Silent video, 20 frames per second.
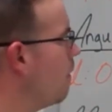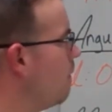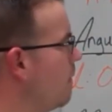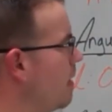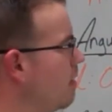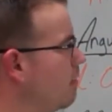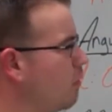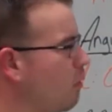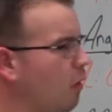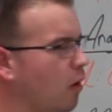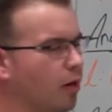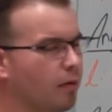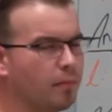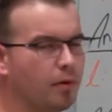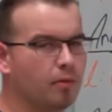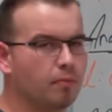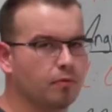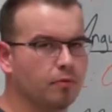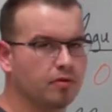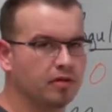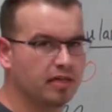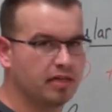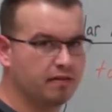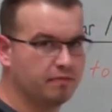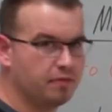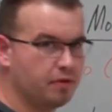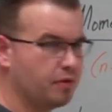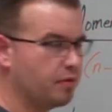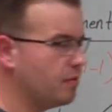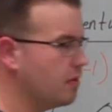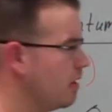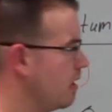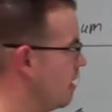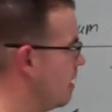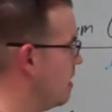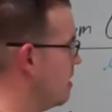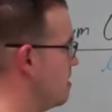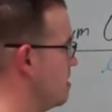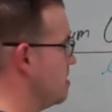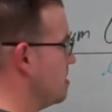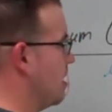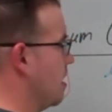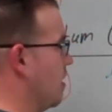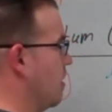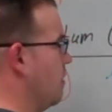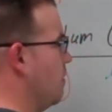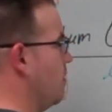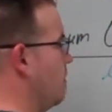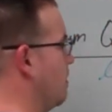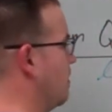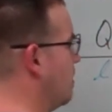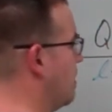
momentum quantum number will give you. So